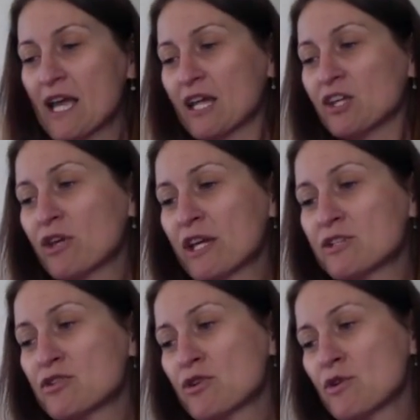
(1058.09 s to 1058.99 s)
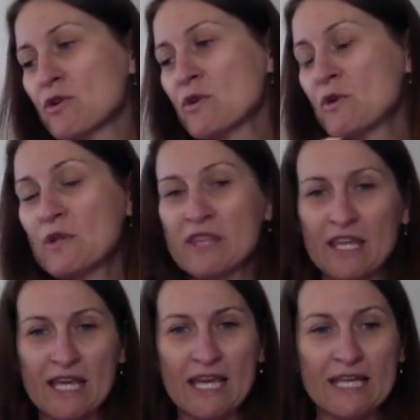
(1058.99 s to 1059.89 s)
You can do
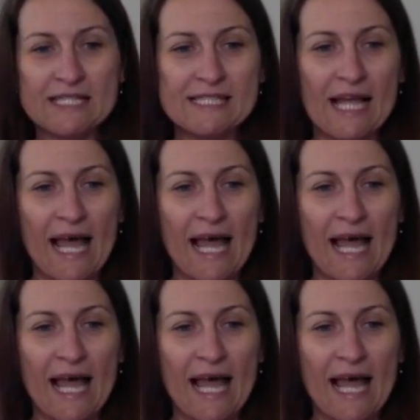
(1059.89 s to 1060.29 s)
things